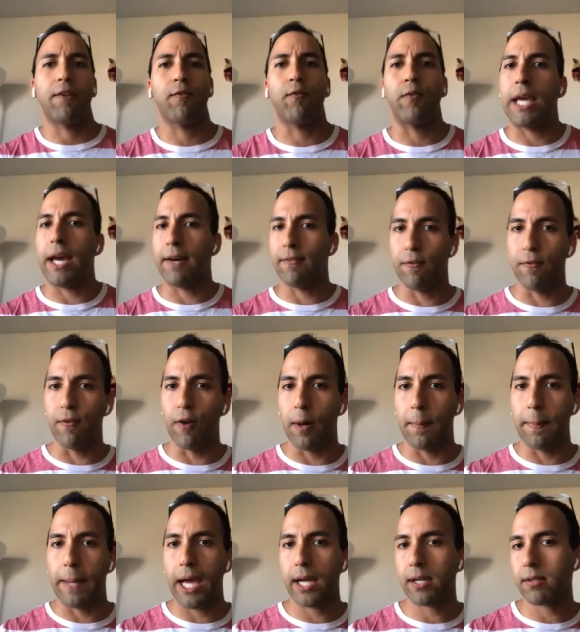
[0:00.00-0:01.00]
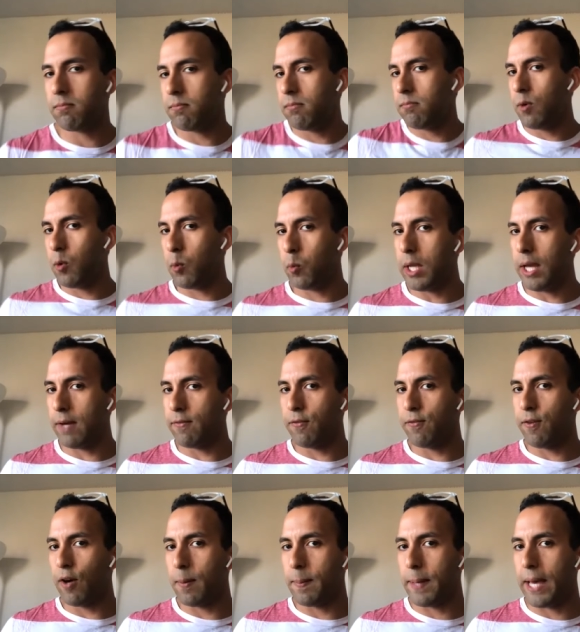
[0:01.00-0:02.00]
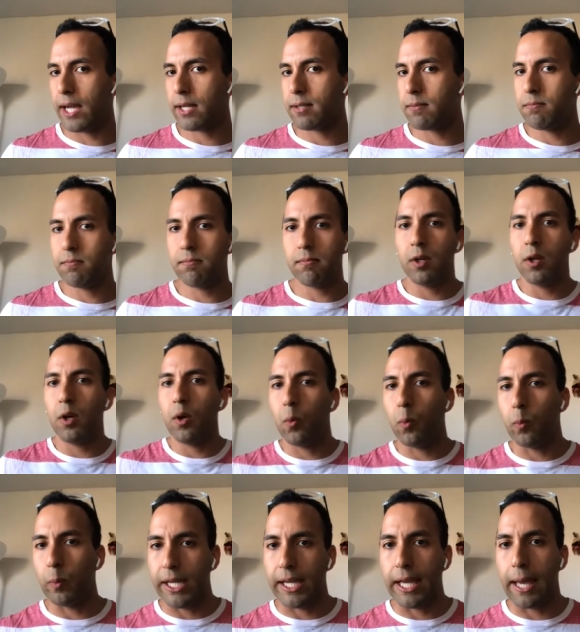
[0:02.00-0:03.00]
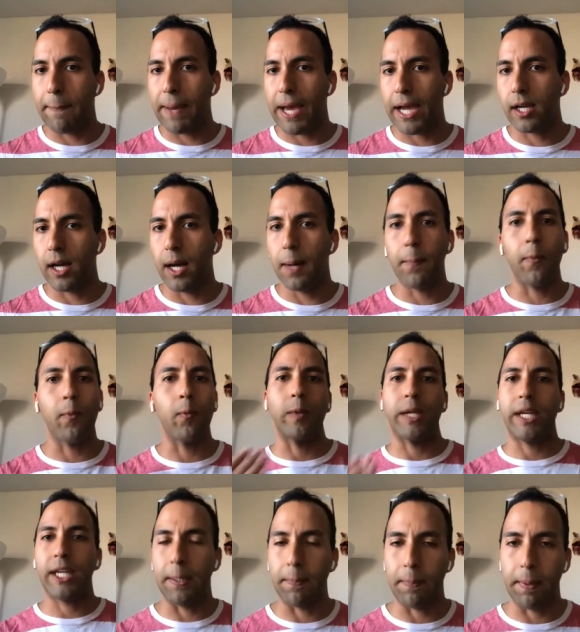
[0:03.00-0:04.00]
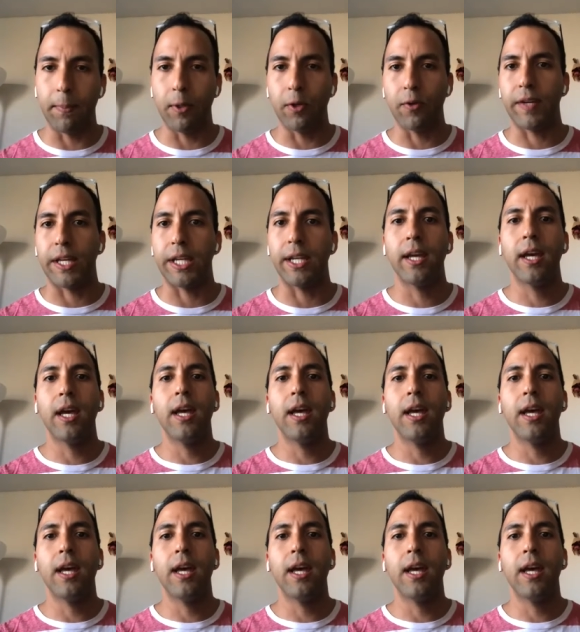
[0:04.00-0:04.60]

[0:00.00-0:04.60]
if we have a fallback, we have a fallback. We get back up, we keep it moving.